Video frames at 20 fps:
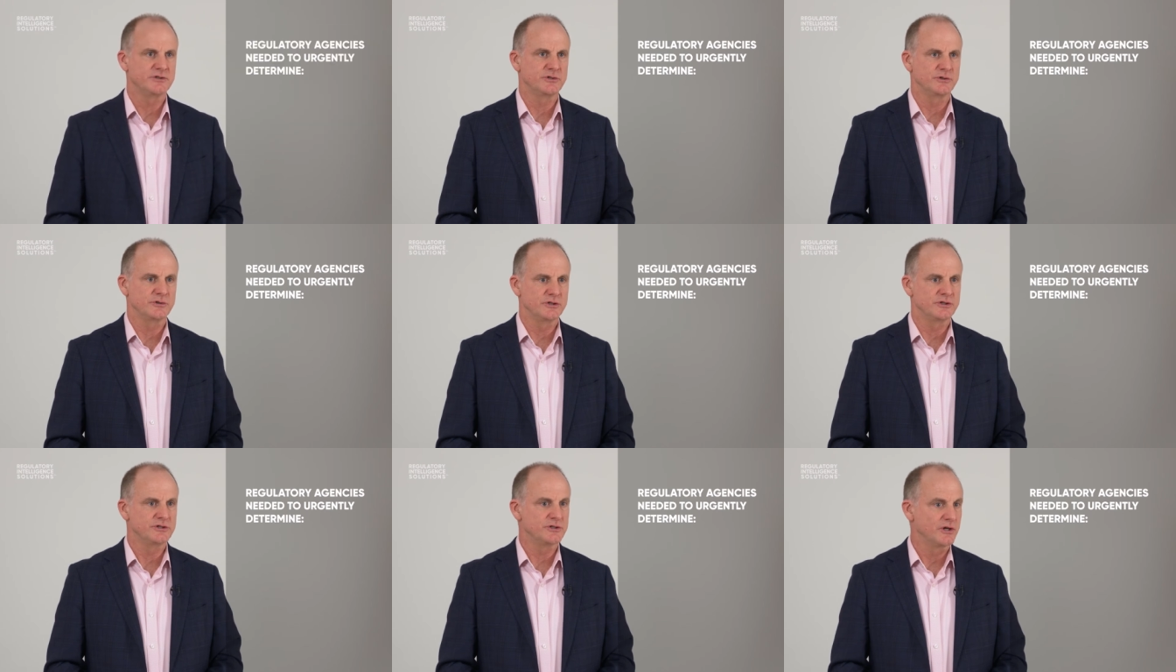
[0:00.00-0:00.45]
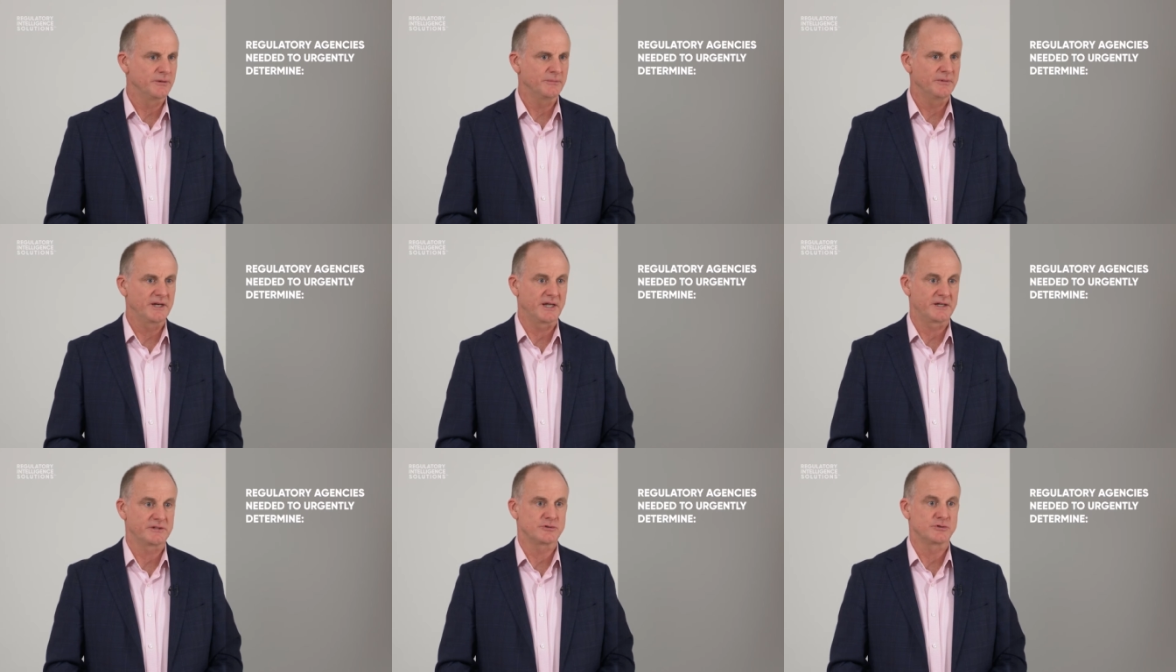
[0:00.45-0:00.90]
to
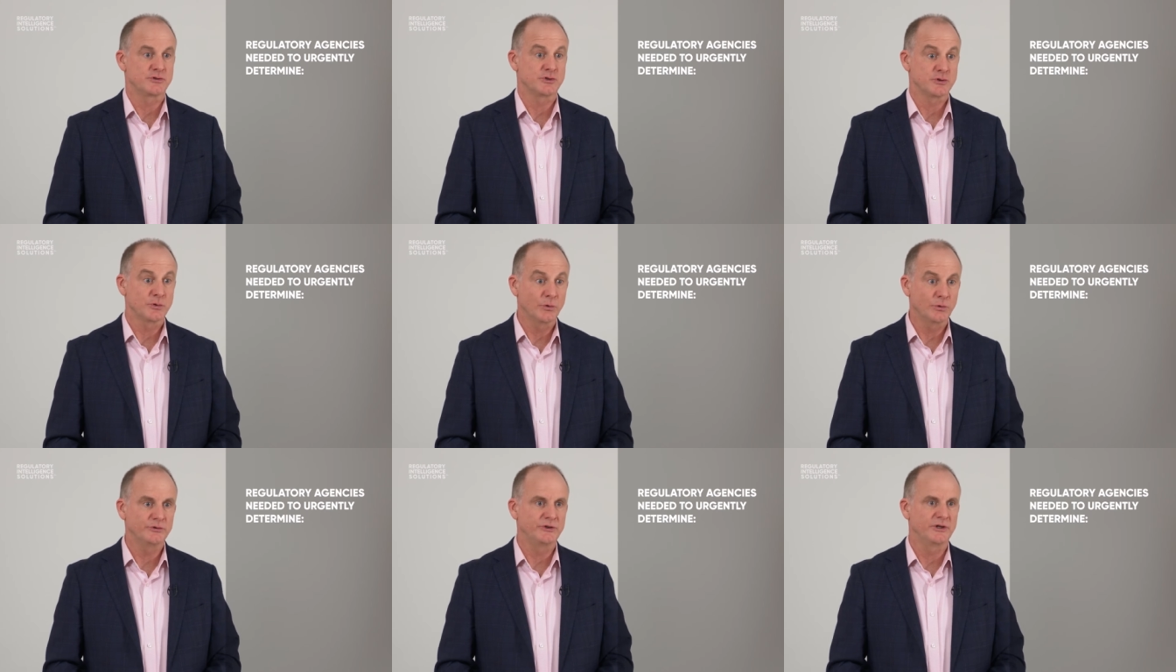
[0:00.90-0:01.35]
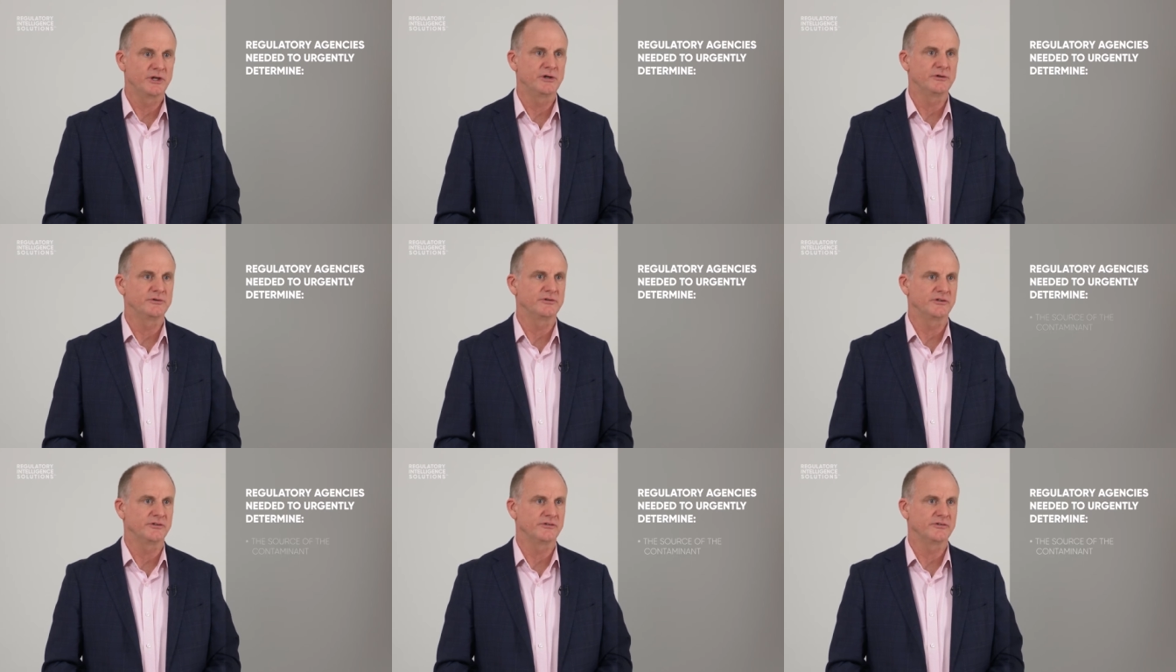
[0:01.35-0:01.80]
determine at short
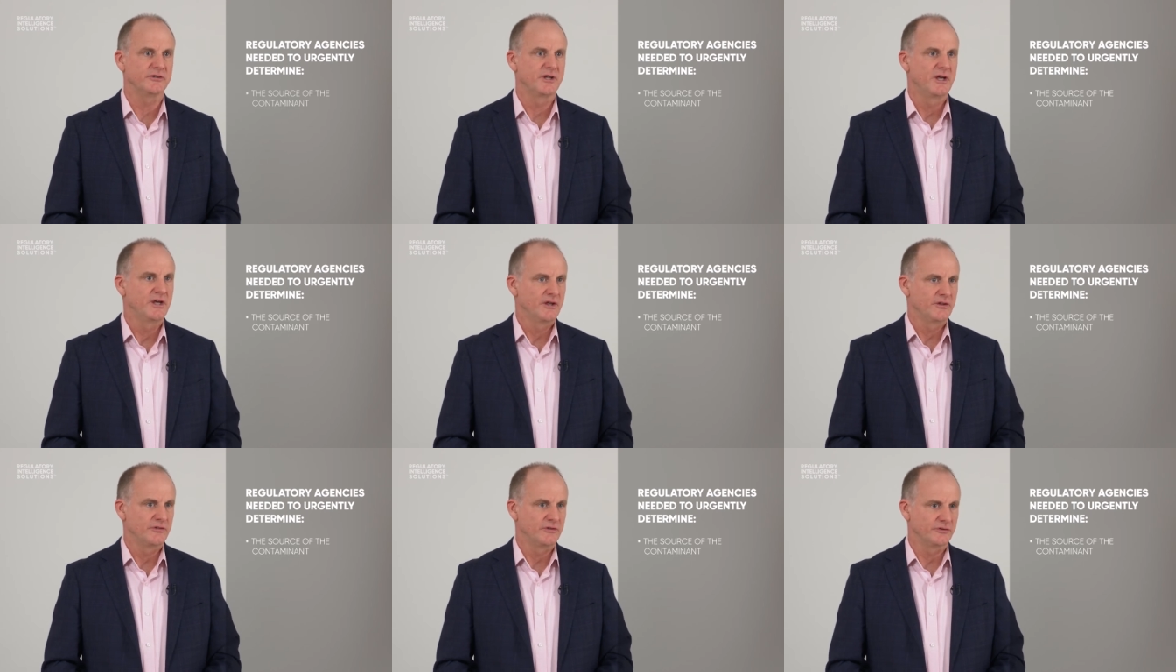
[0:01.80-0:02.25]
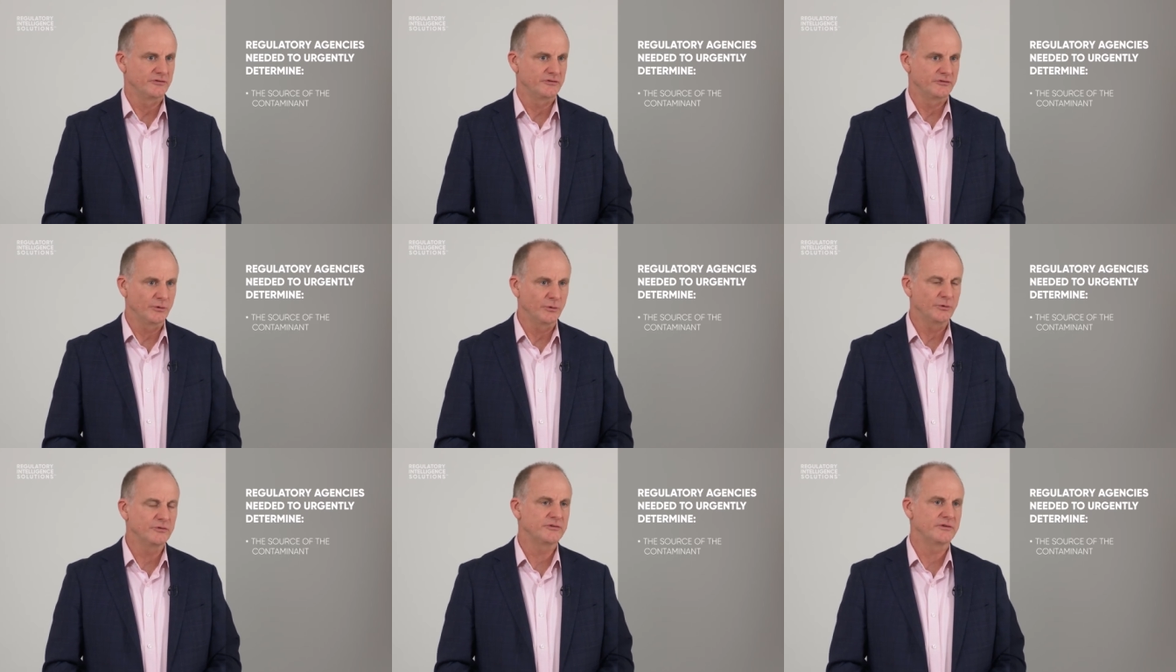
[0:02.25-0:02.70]
notice the
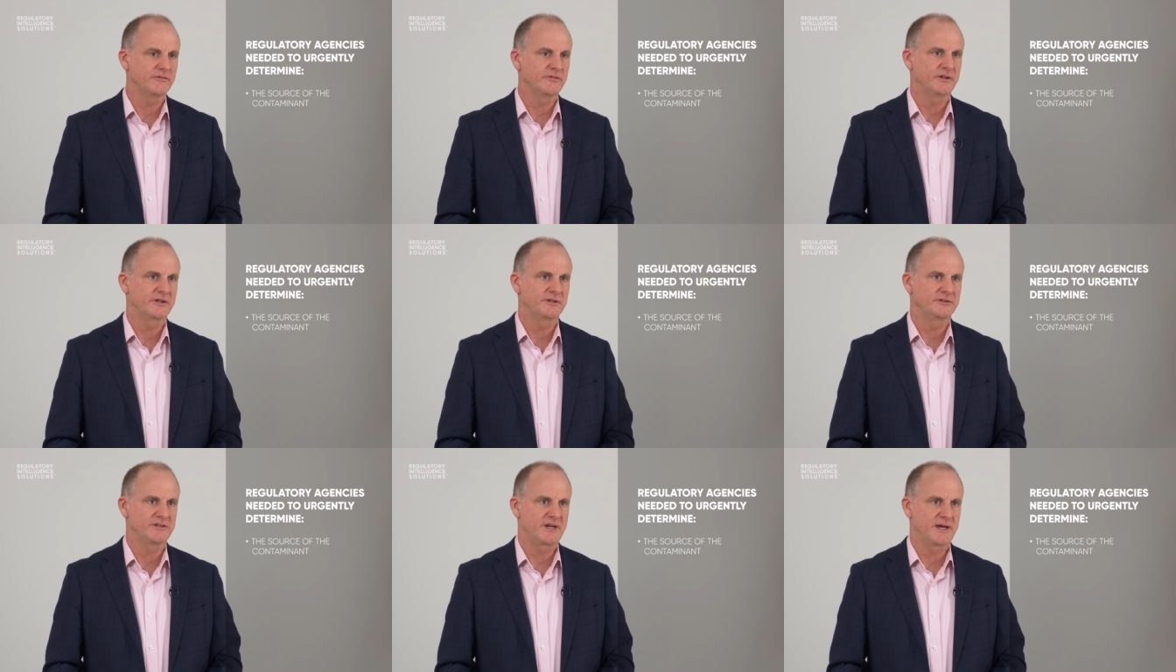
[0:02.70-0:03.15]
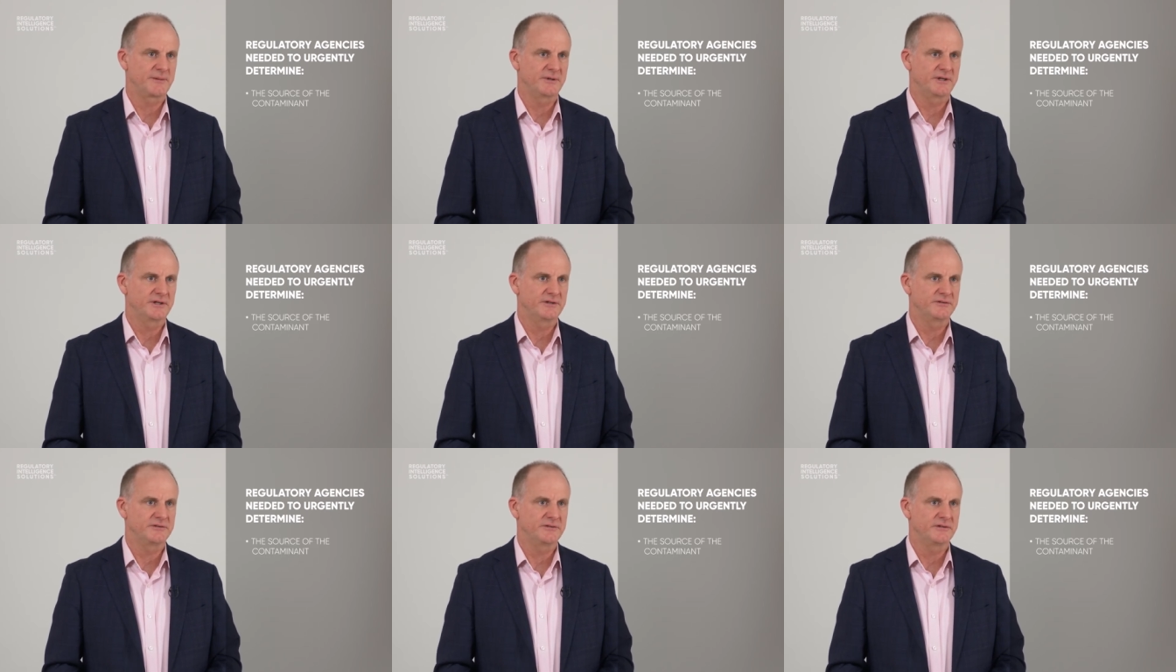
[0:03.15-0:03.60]
source of the
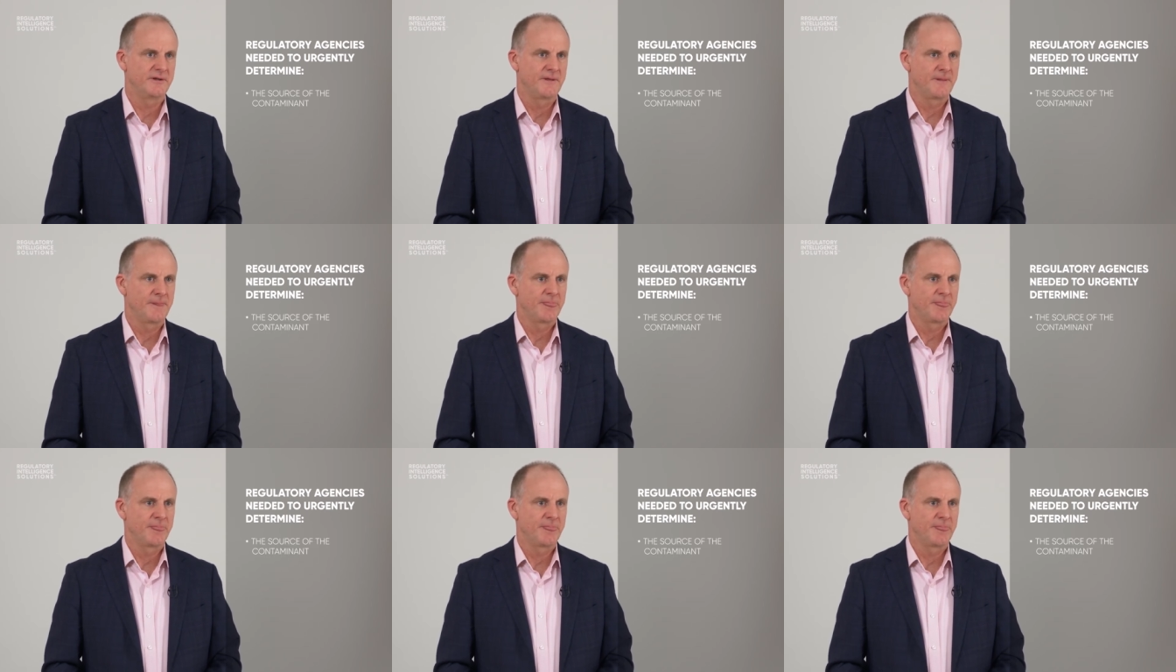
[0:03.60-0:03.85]
contaminant